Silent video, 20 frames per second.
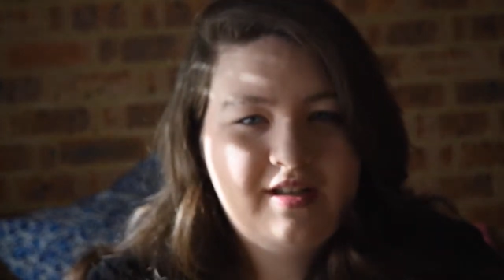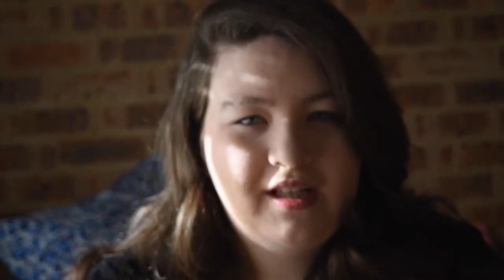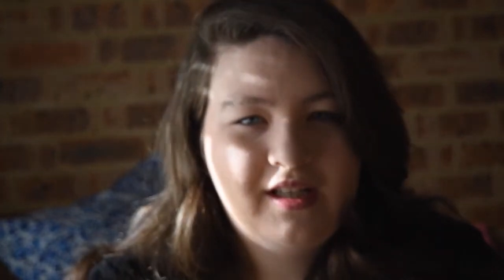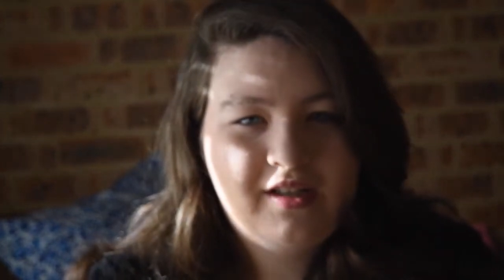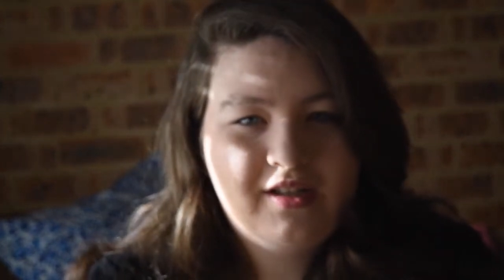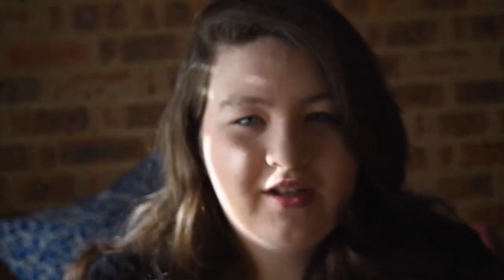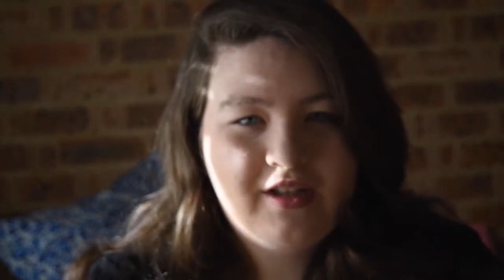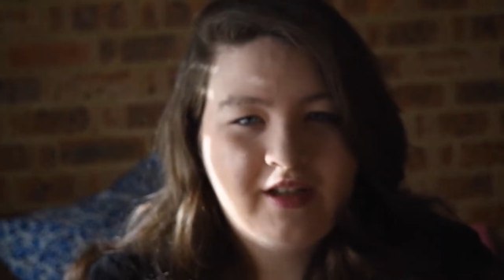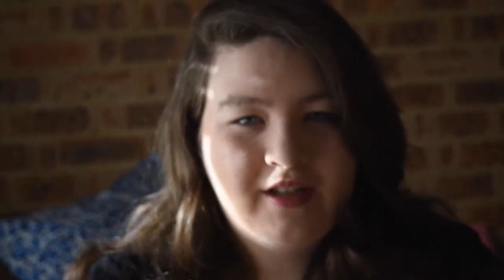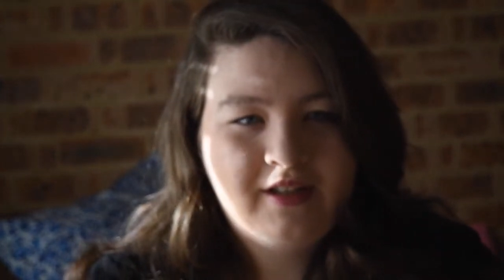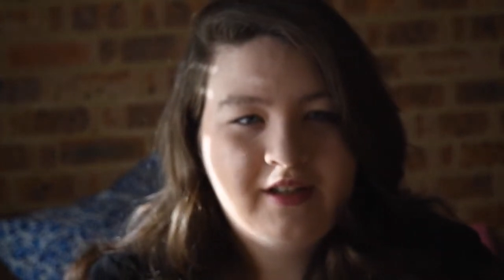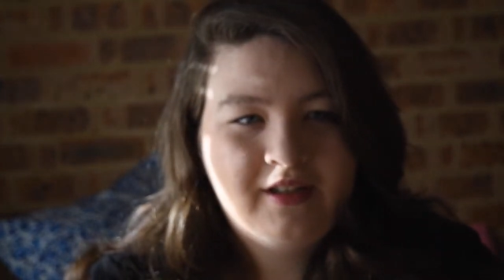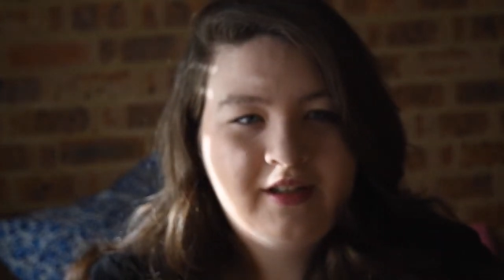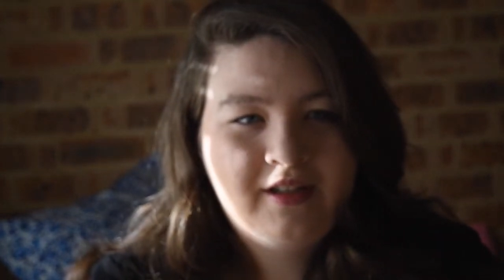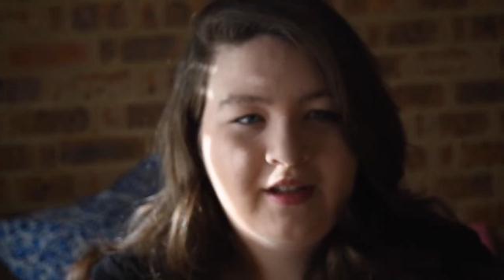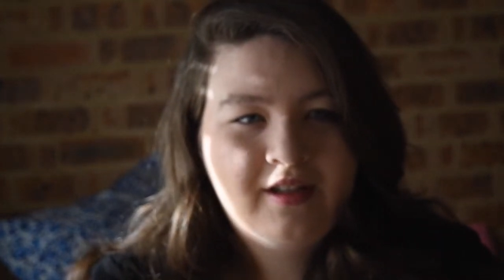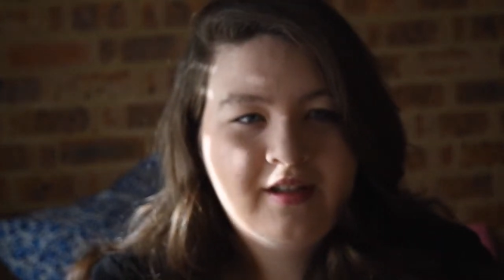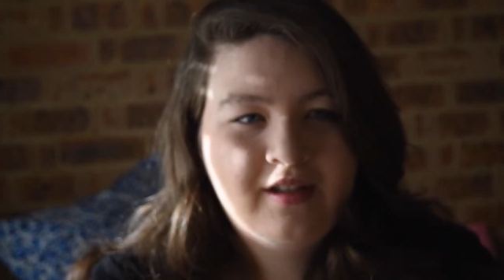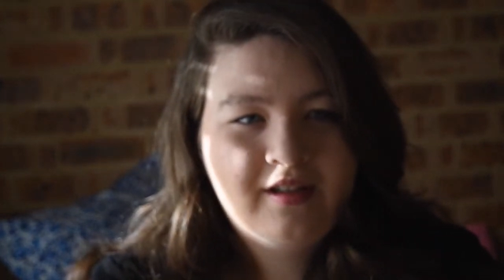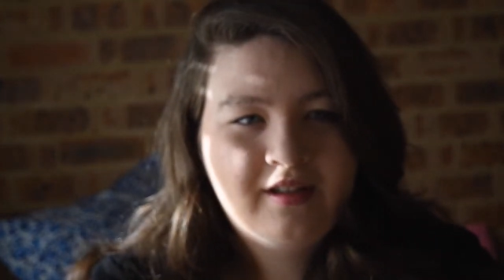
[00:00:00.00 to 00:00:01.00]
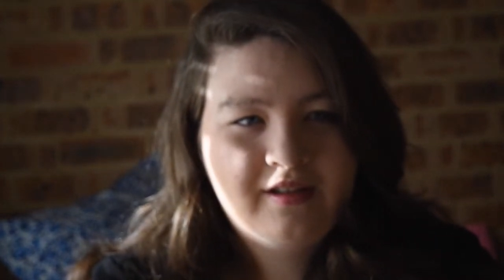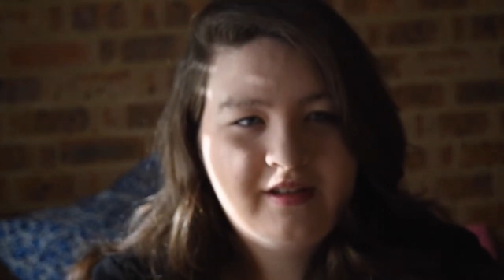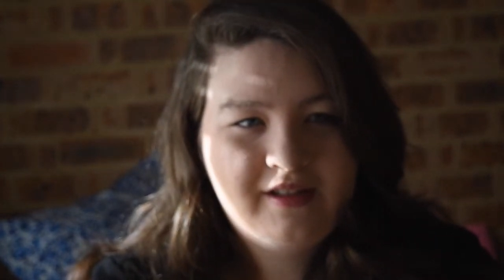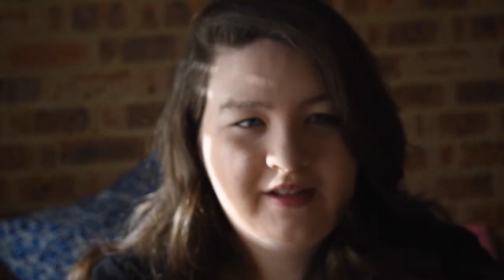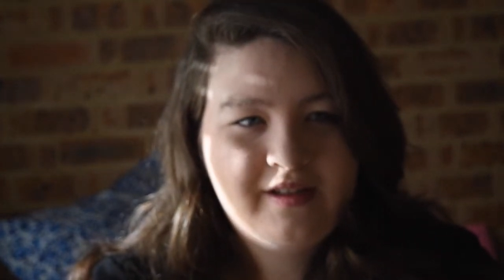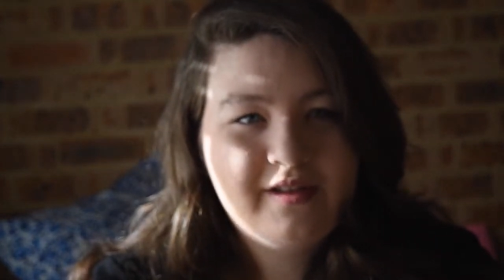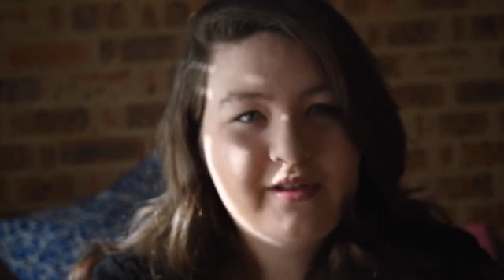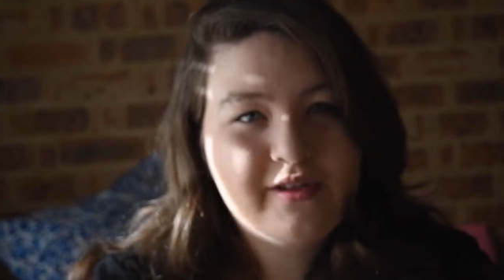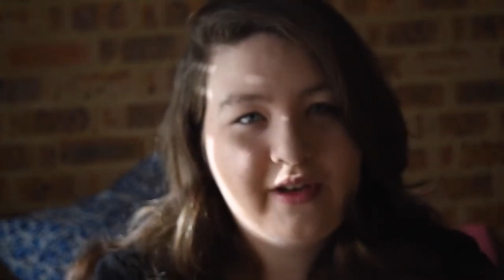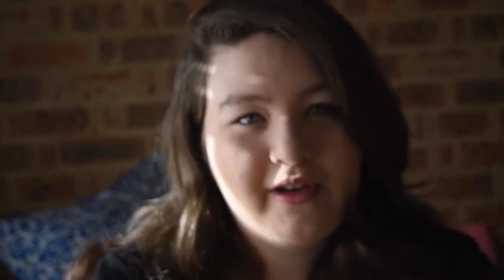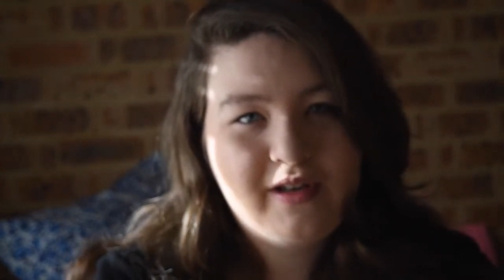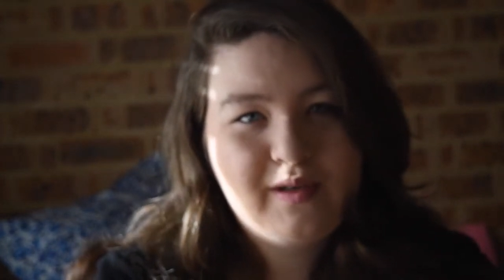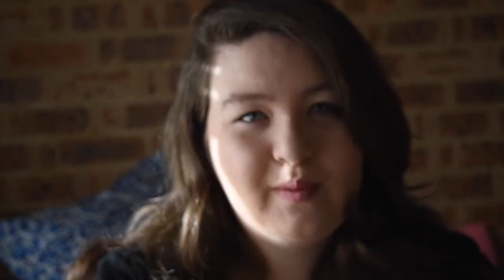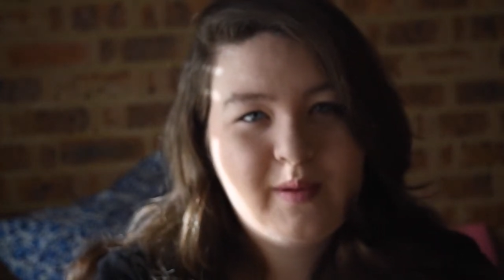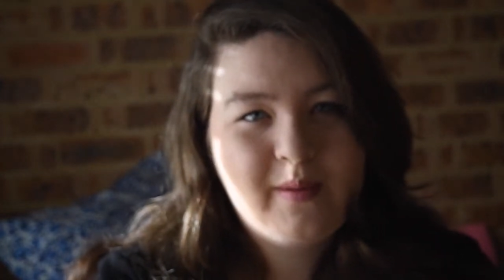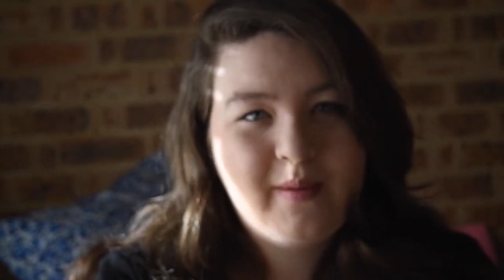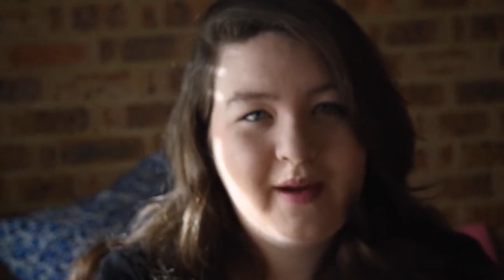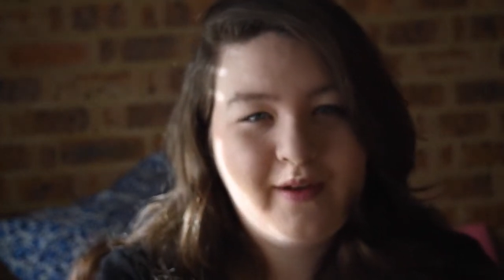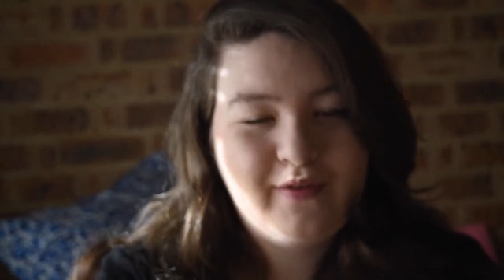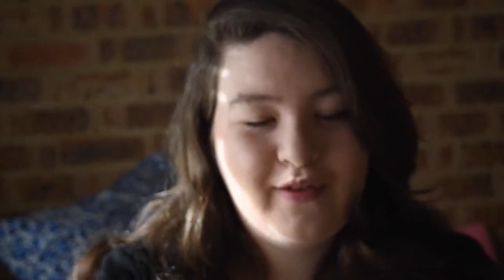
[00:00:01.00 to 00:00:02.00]
teacher, this is going to
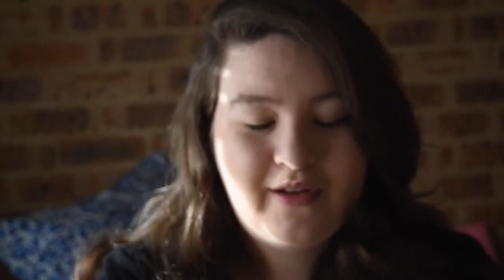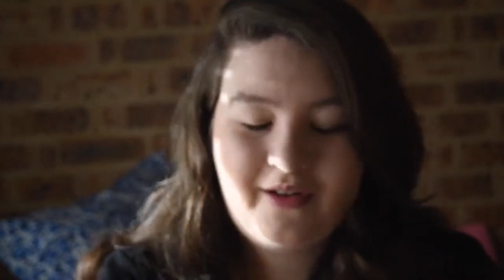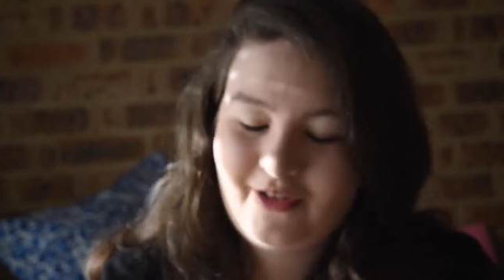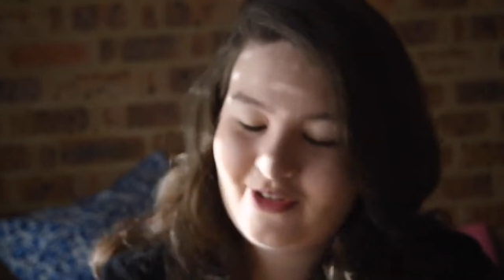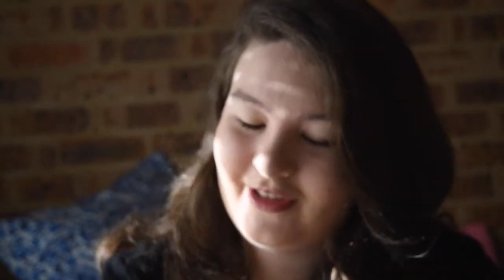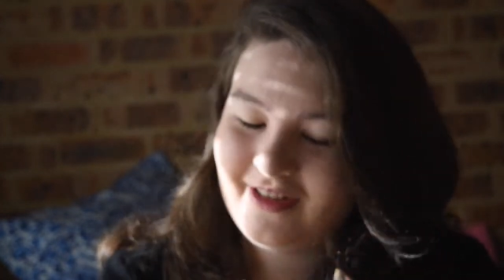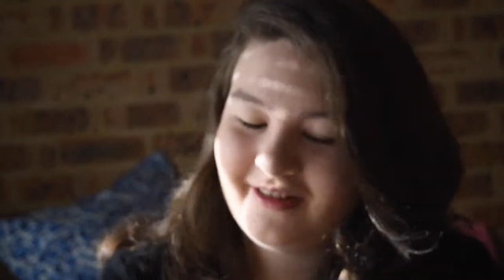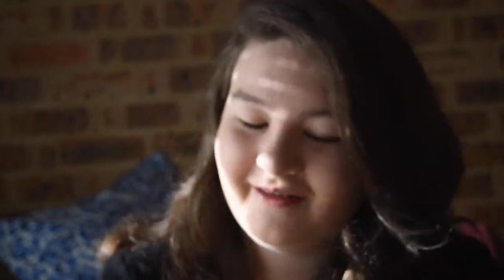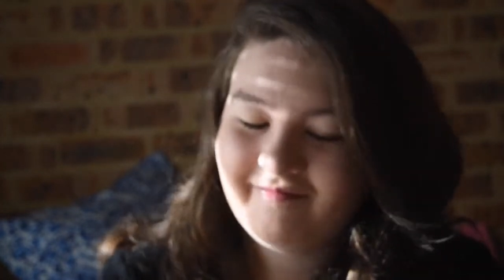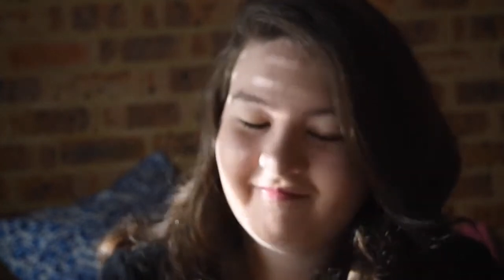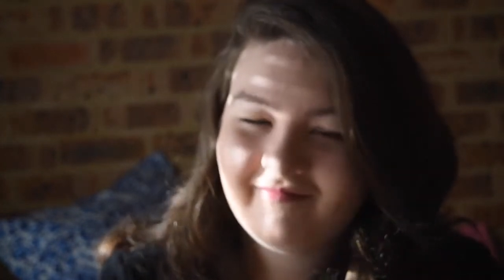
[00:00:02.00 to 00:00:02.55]
be my future.